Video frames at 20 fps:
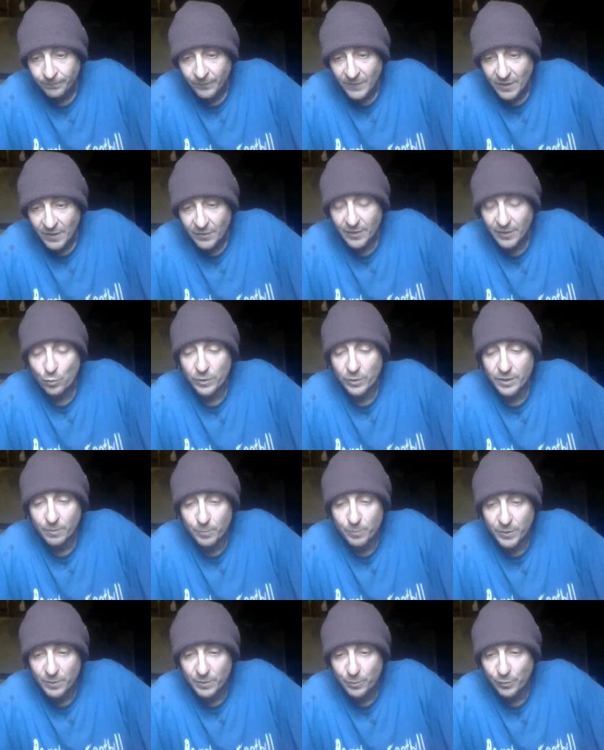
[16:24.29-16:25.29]
I think
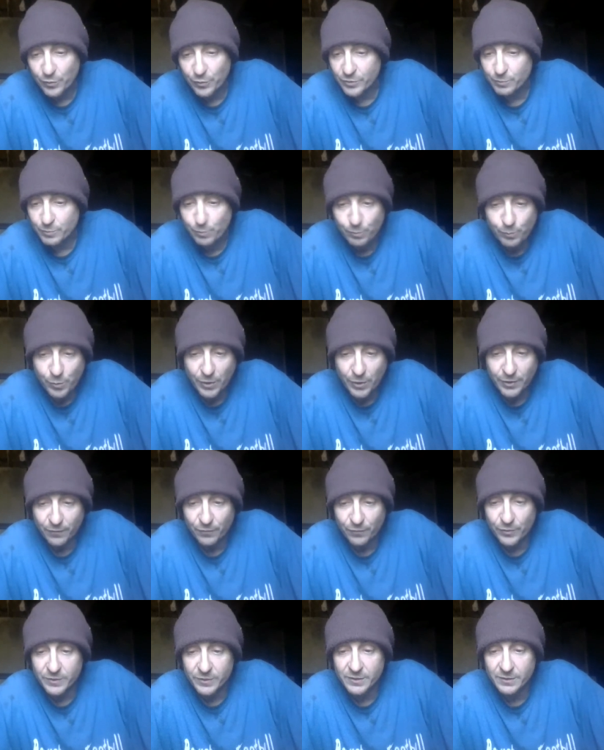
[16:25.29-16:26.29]
wicked people, there's plenty
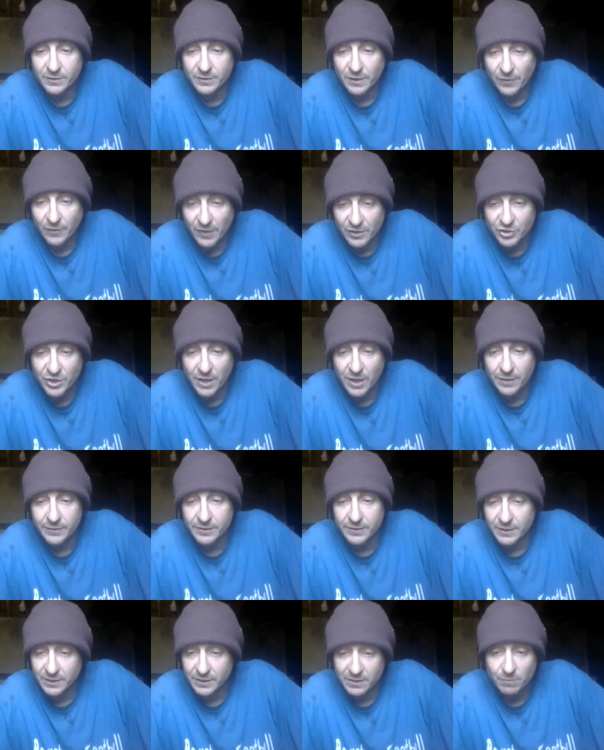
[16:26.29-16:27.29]
of reasons. I think
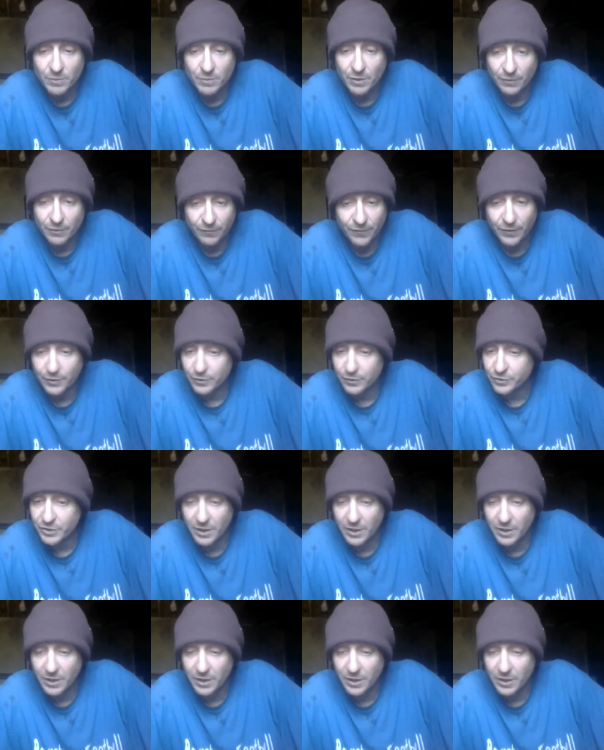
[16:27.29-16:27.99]
jealousy is a motherfucker.